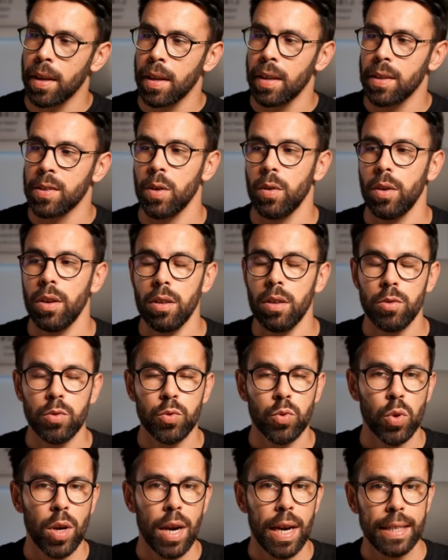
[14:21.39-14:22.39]
So it'll
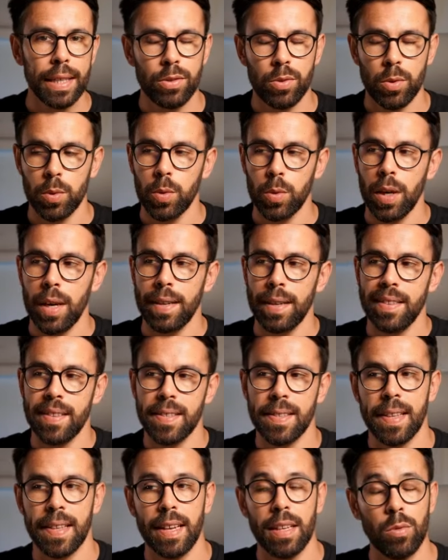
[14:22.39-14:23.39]
try to
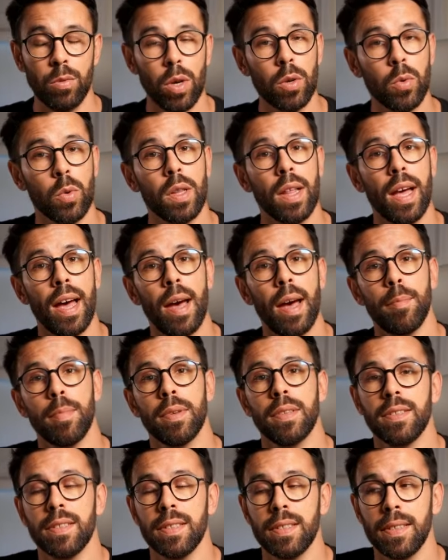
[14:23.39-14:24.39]
understand what will
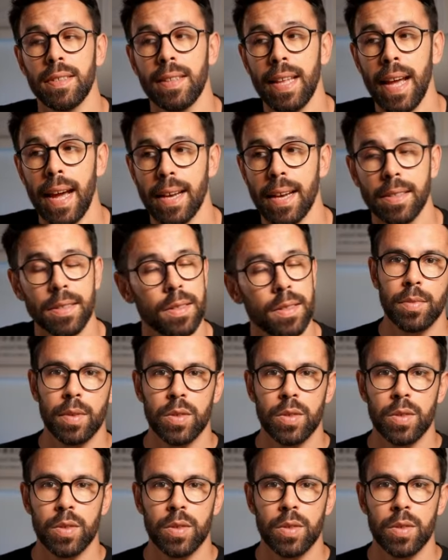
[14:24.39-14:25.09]
happen next.